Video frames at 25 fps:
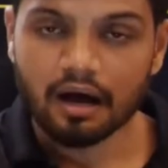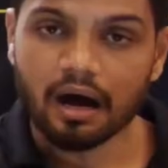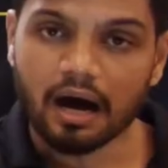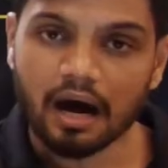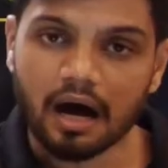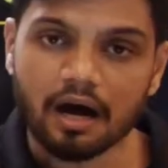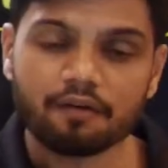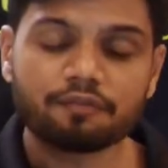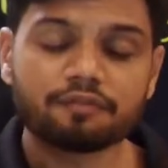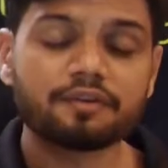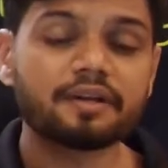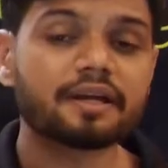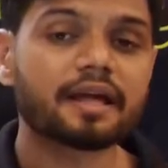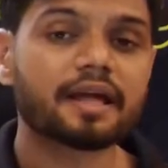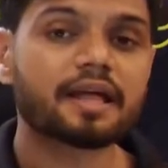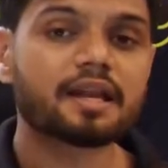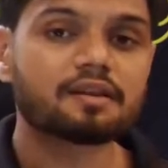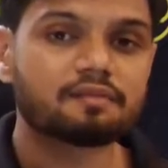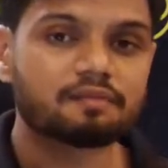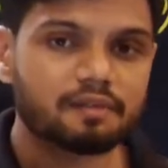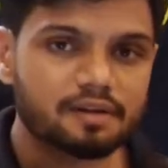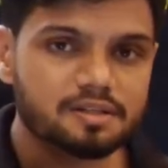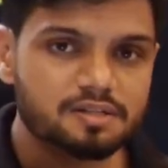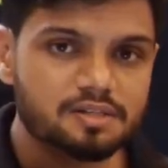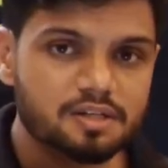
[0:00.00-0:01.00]
After
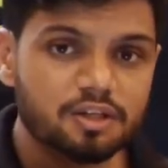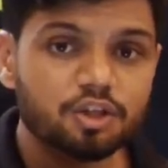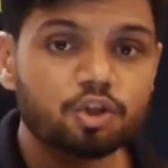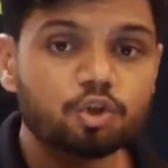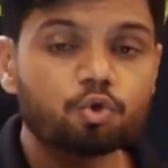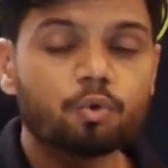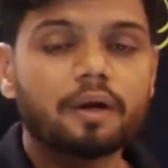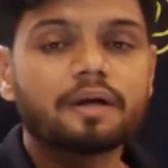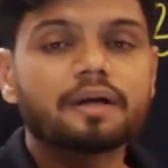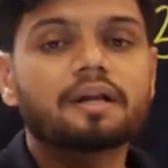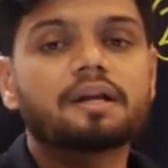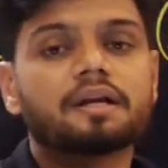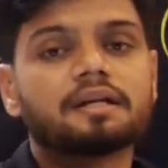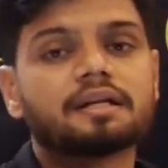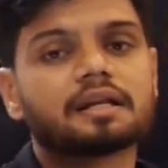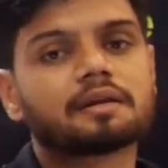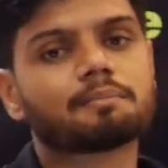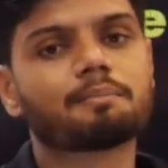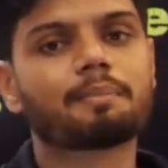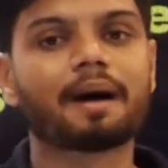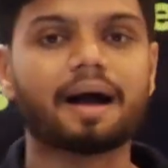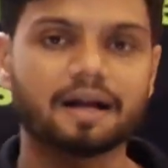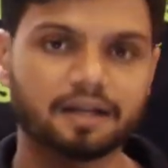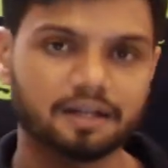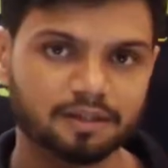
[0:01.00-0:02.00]
investing, you get a return
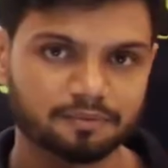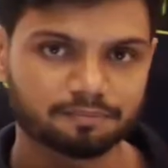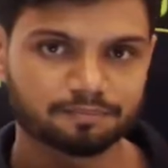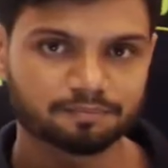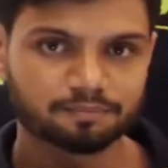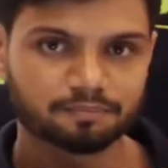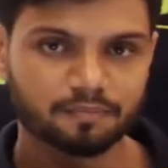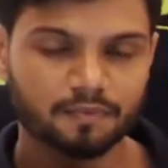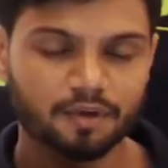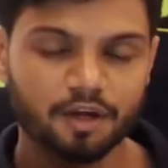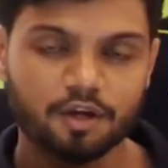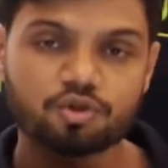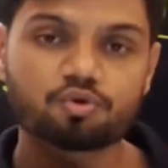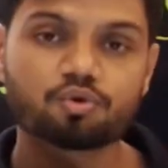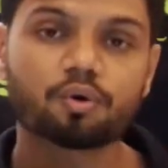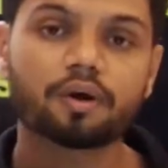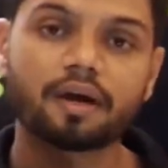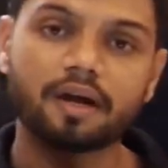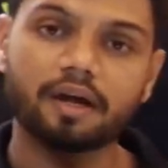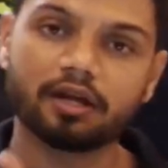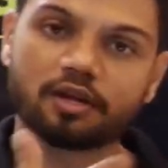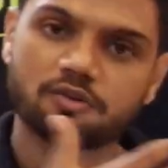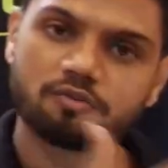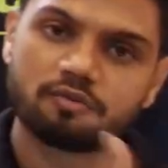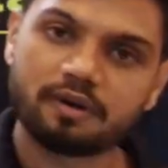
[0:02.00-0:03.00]
back. So
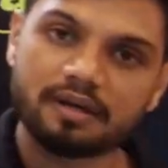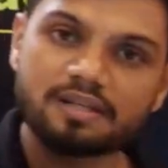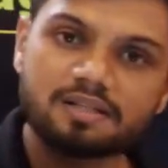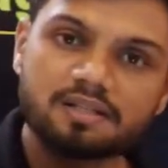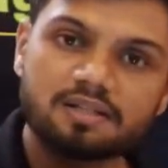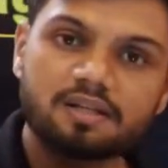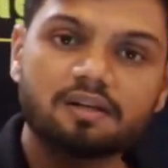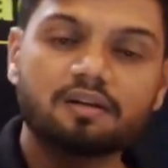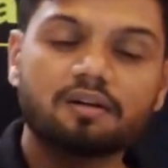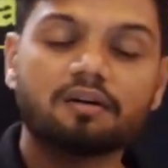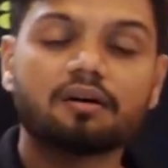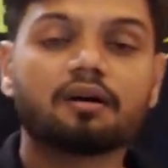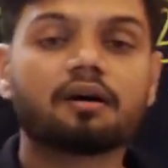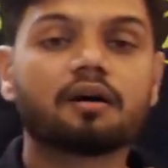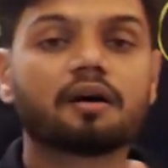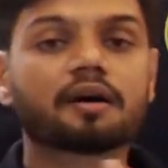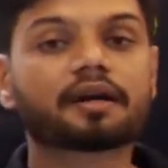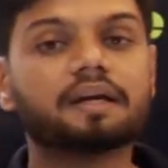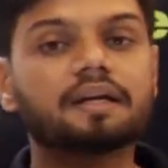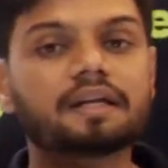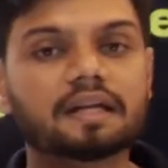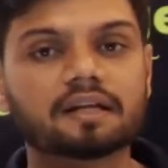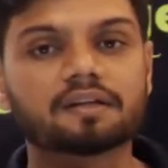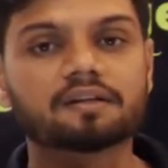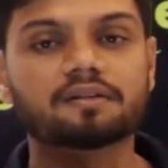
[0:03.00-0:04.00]
invest,
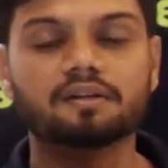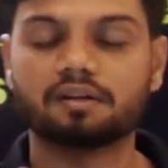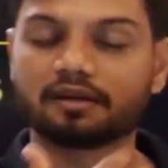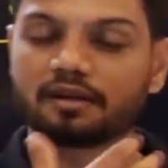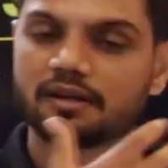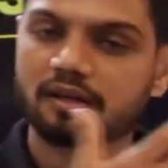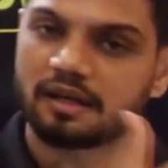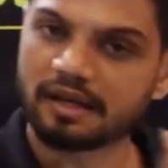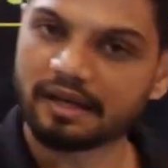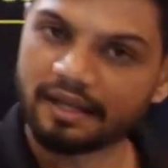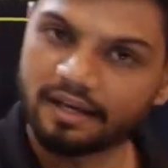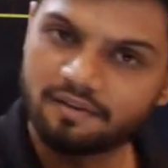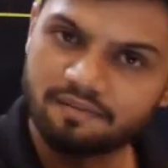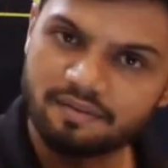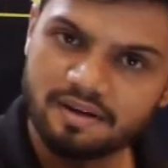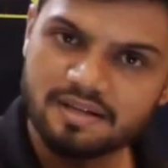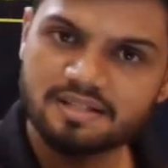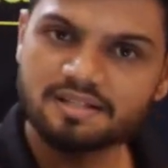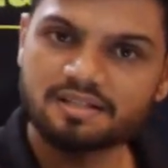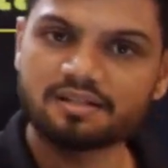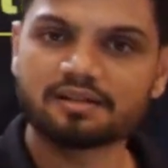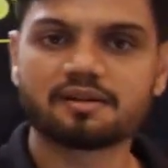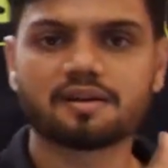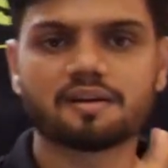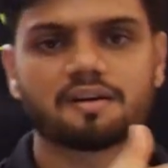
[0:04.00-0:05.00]
return,
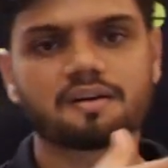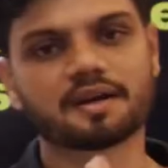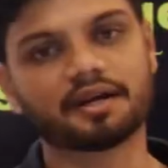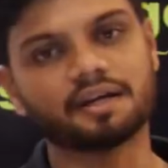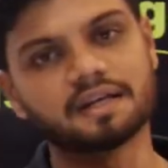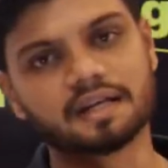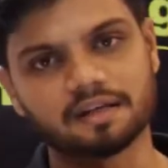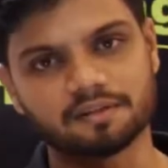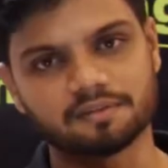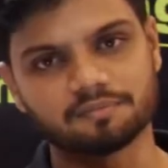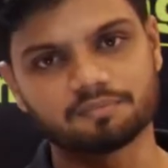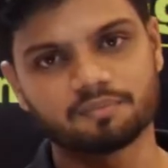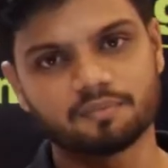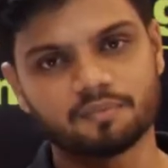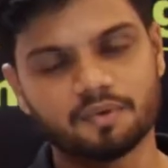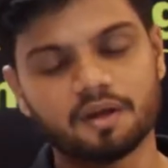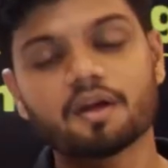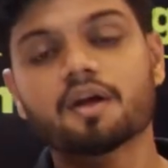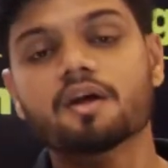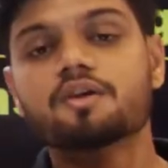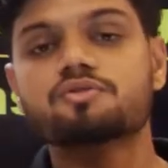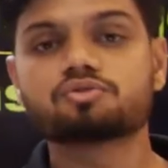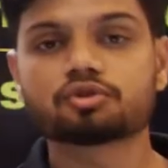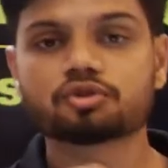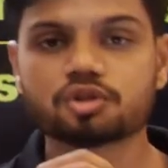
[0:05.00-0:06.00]
invest, return.
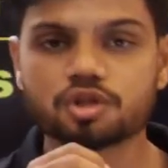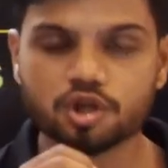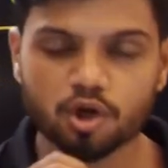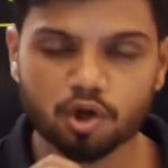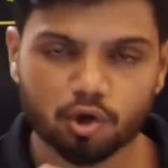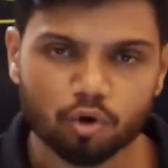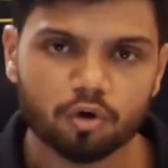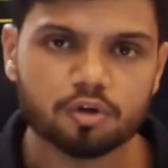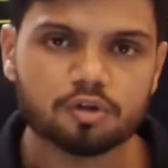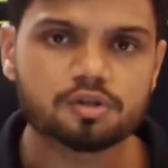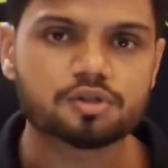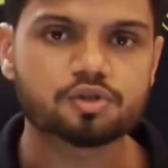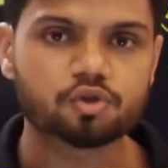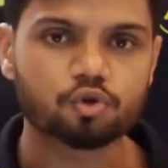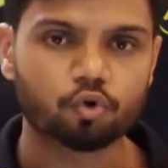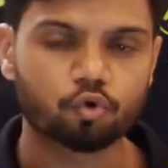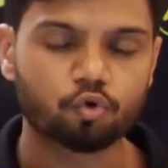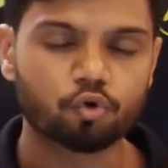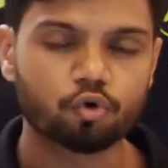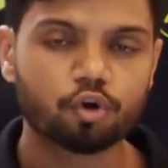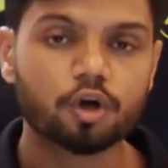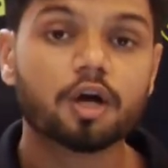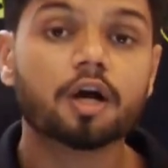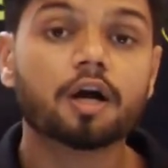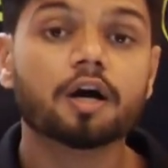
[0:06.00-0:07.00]
So here
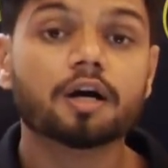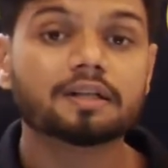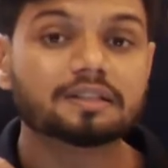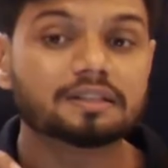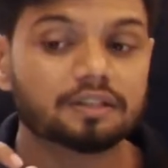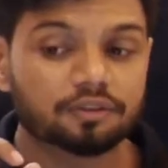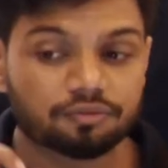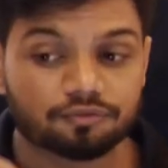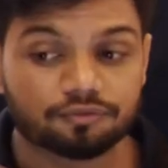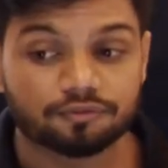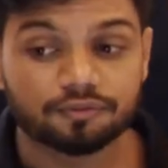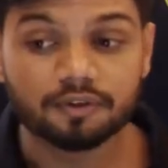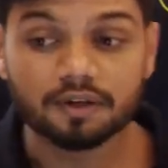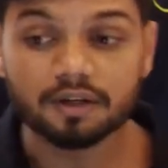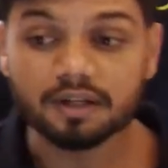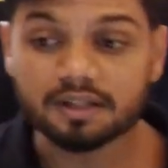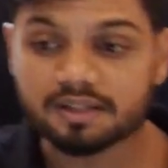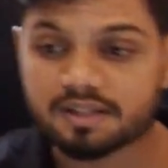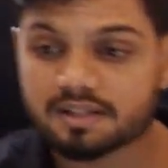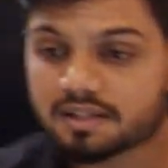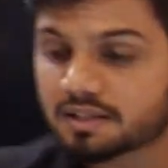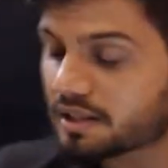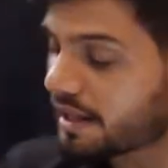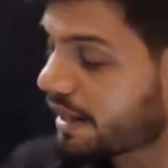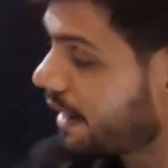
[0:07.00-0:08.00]
also, the
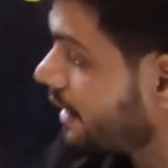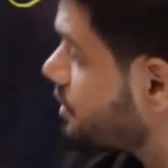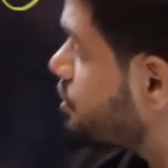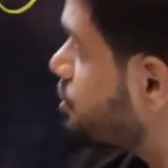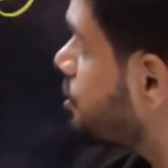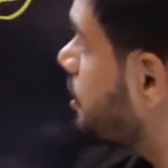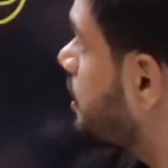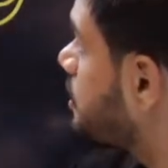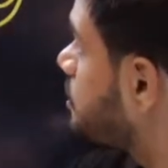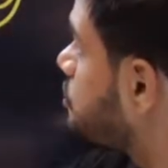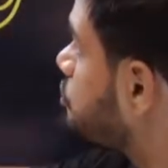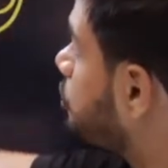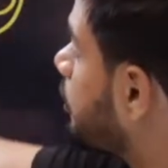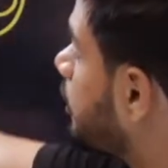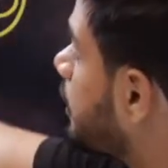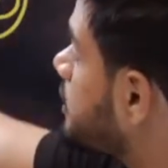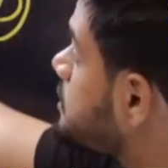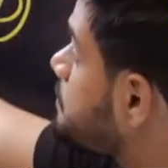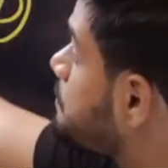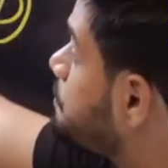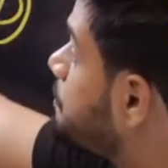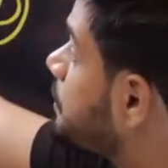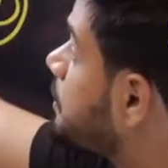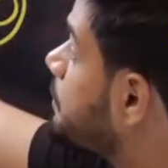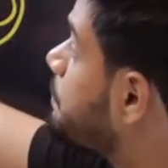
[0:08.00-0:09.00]
first stage is called as
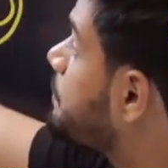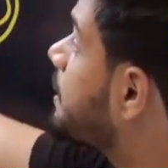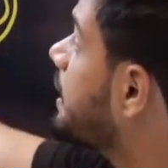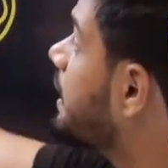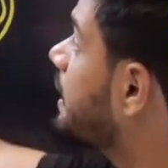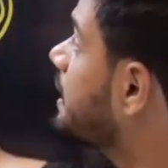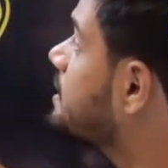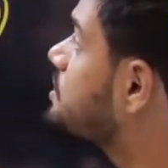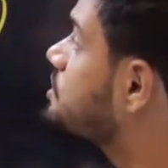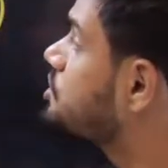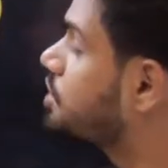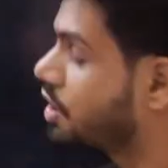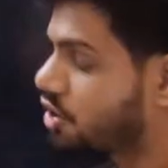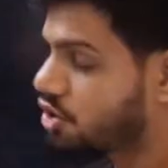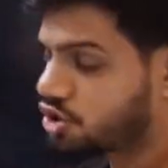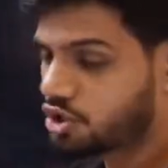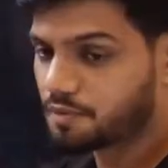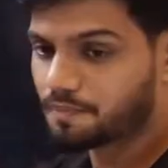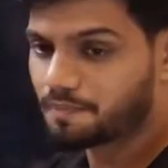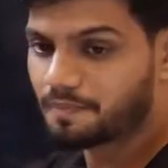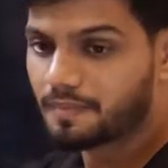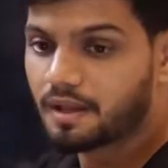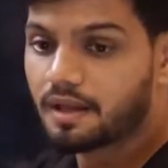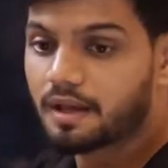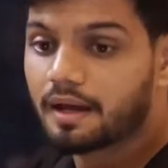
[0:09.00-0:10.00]
preparatory stage.
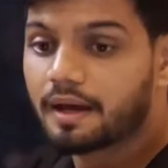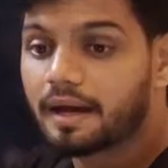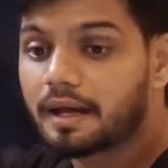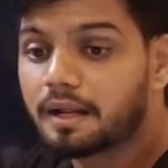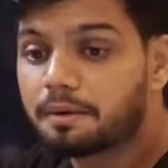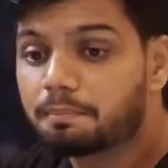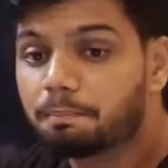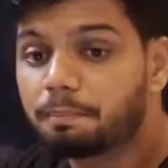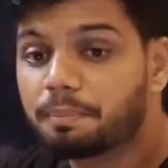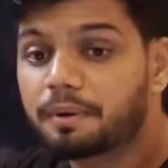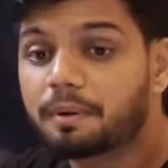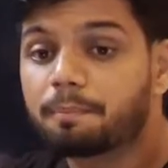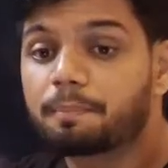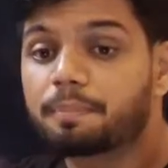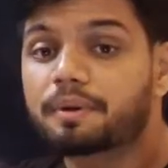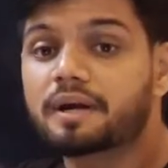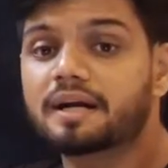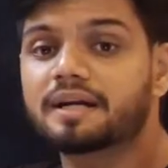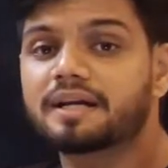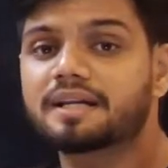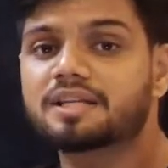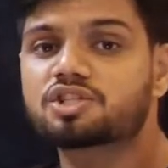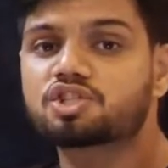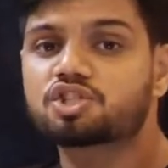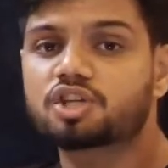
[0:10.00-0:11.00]
In
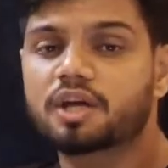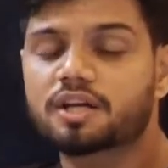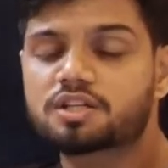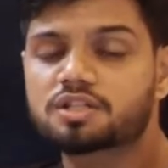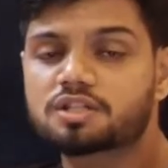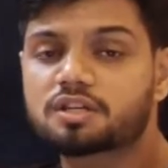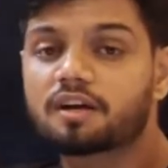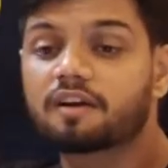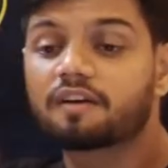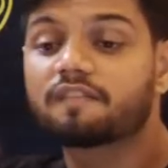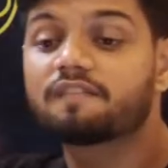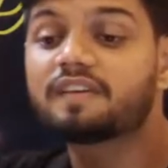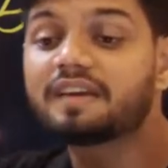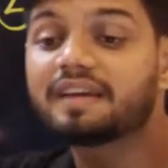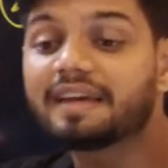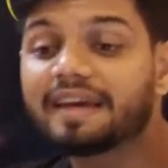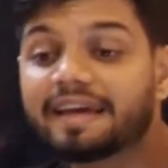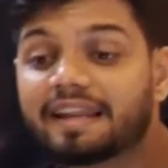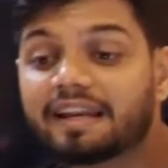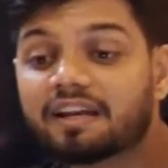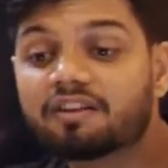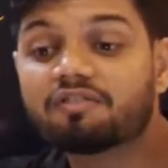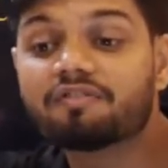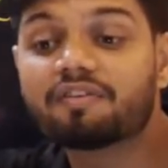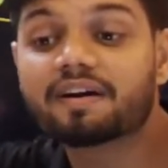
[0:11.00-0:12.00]
preparatory stage, we
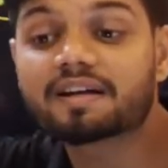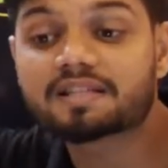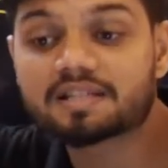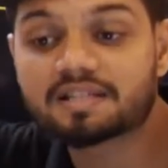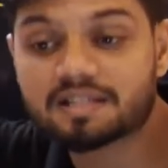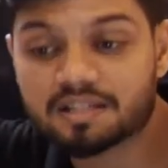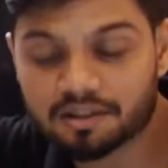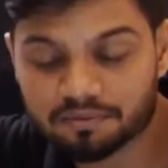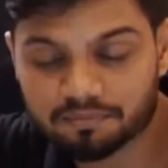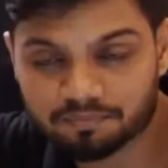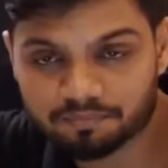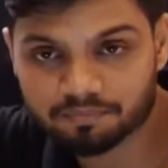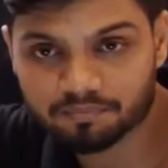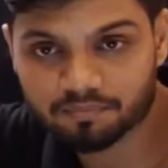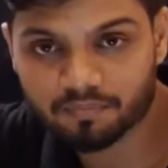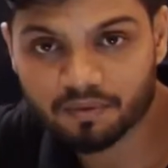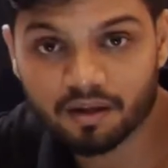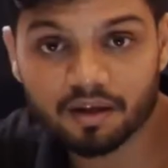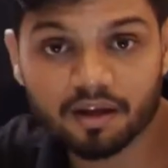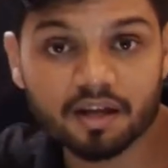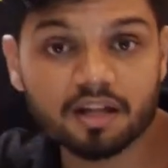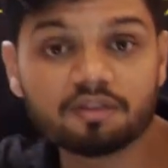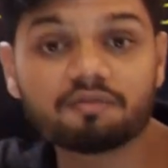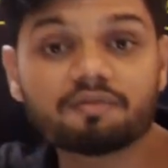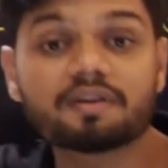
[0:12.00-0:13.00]
invest.
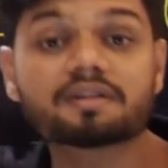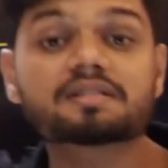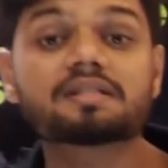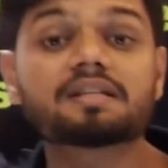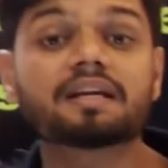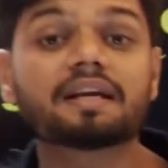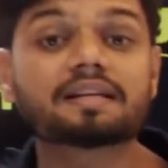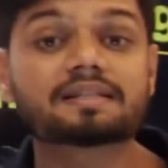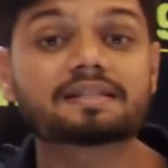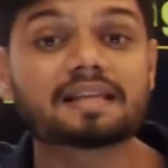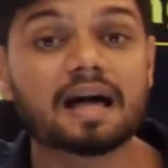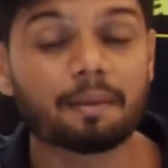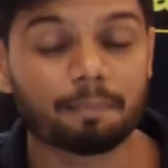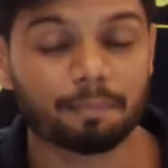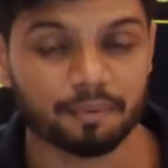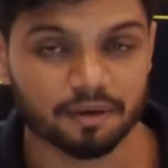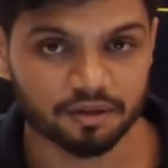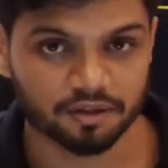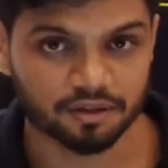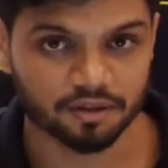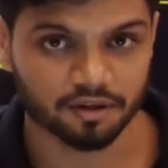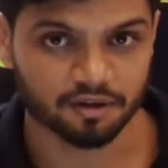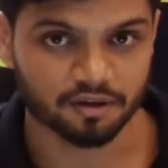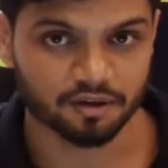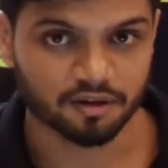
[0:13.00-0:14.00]
Investing is happening
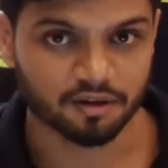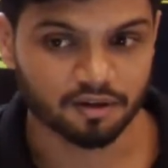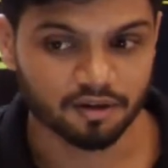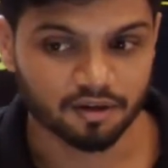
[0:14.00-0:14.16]
here.